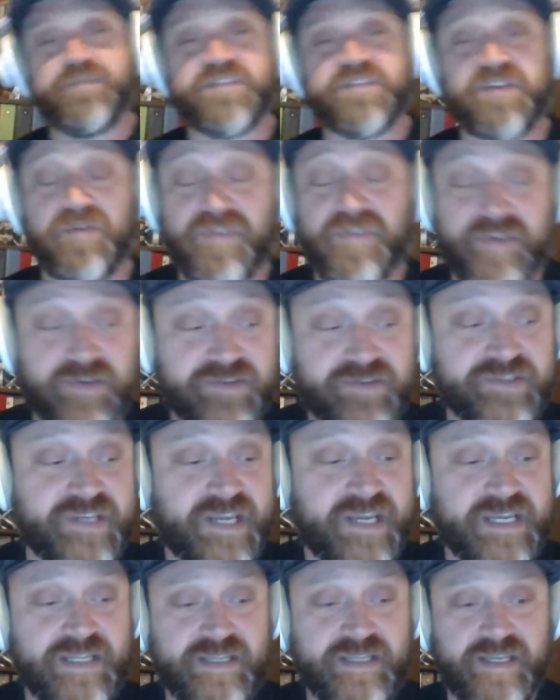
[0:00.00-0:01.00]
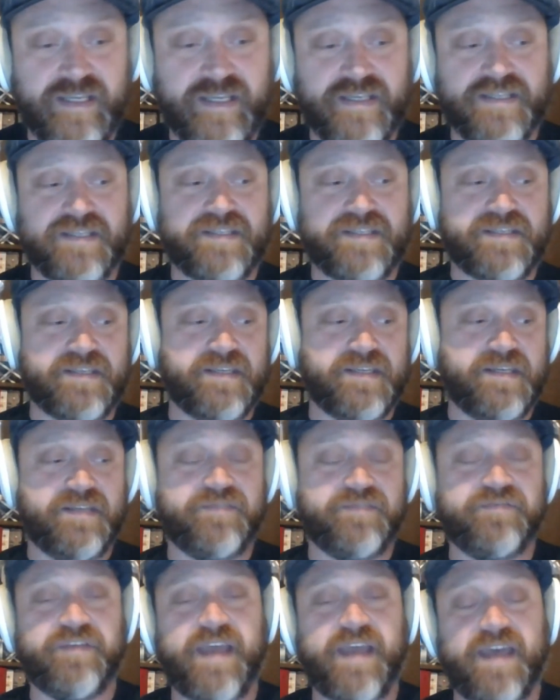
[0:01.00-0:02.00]
so Thursday is
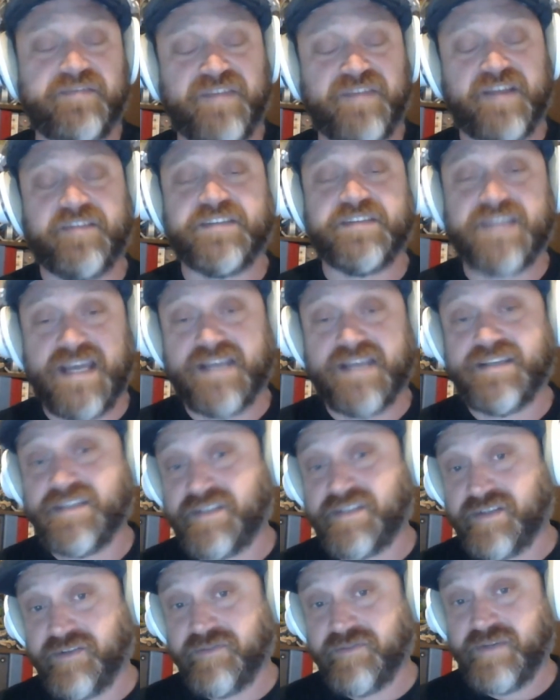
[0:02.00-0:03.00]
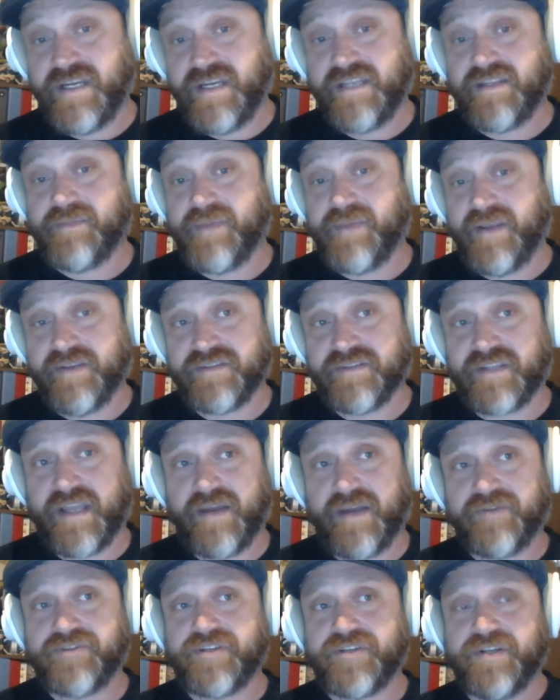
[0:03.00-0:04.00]
in at Valentine Distillery at the Bell's
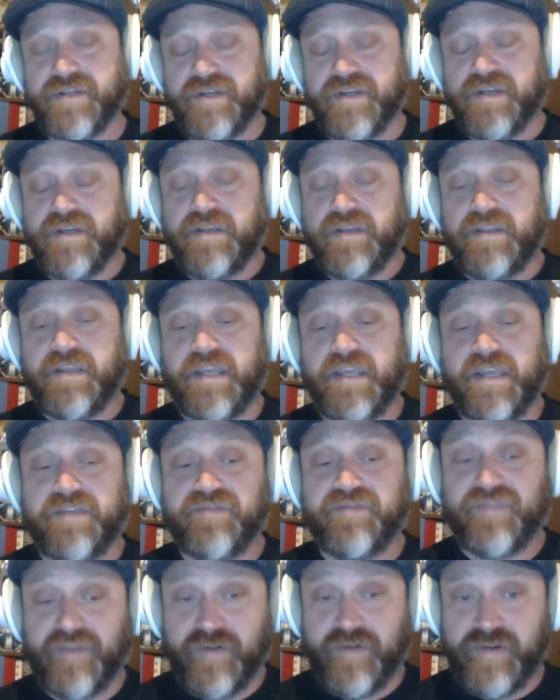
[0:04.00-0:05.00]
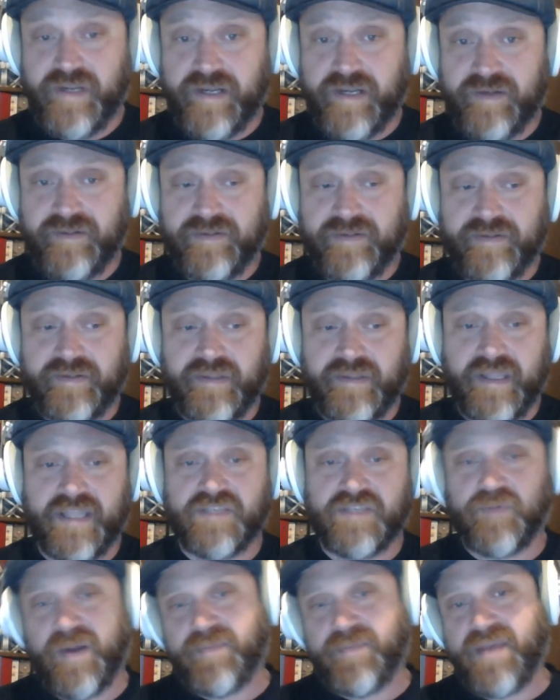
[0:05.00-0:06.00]
Lounge in Ferndale.
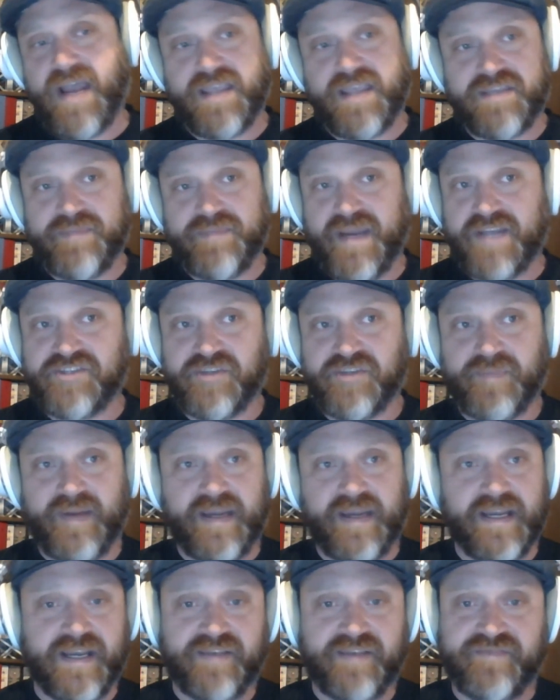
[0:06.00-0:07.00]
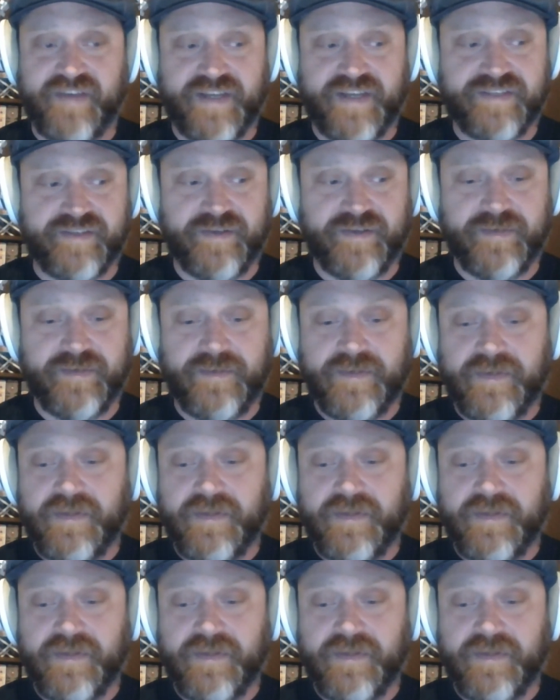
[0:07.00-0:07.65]
It's right behind the Magic Bag on Vester.